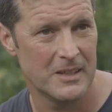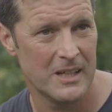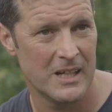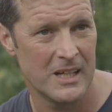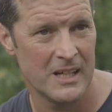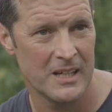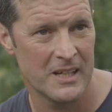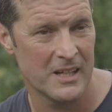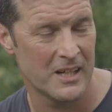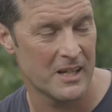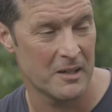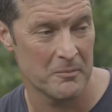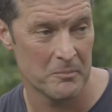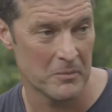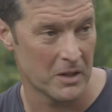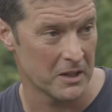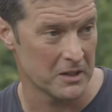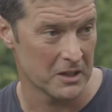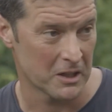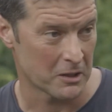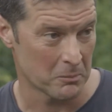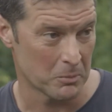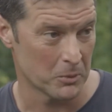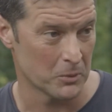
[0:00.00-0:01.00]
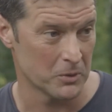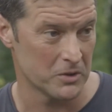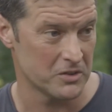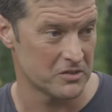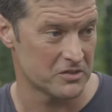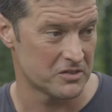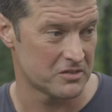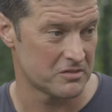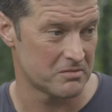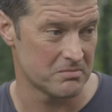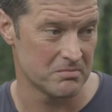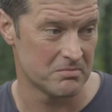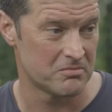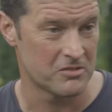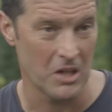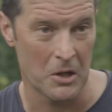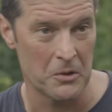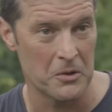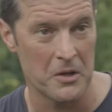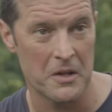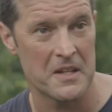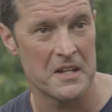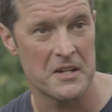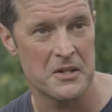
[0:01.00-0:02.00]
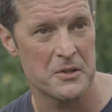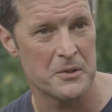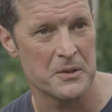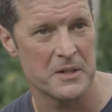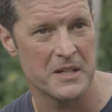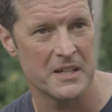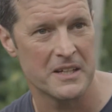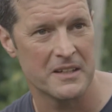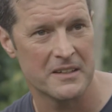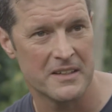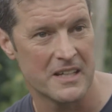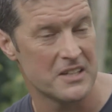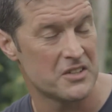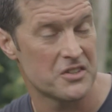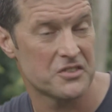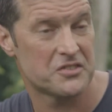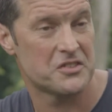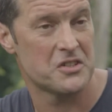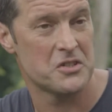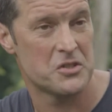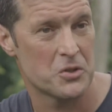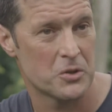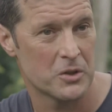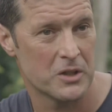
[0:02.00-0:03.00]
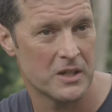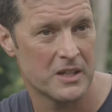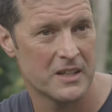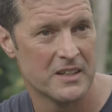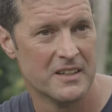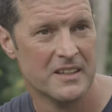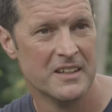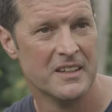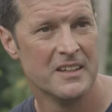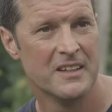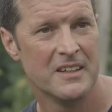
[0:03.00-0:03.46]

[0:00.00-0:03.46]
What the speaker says: And my little boys don't know they're doing it. They just enjoy it.